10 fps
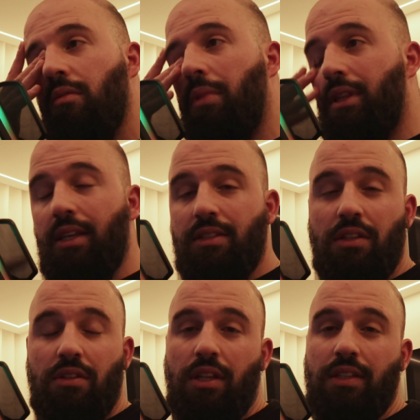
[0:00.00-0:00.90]
but
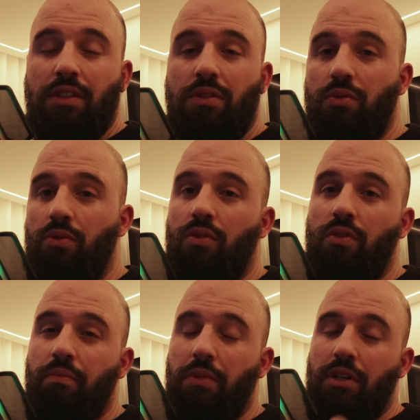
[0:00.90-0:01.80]
doesn't
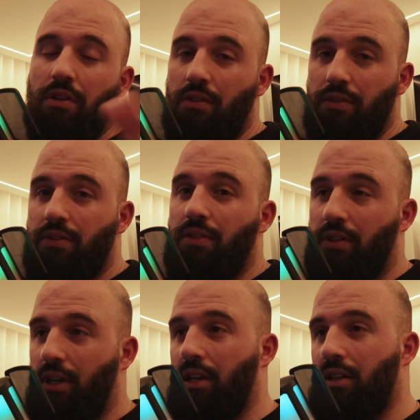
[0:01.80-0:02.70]
do miracles,
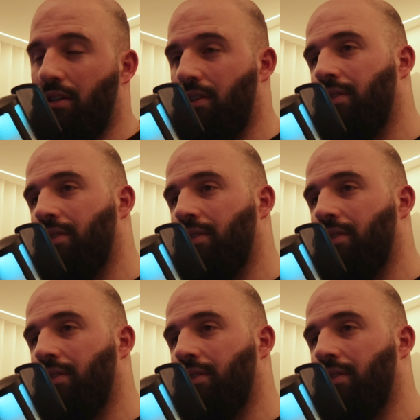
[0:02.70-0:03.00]
okay?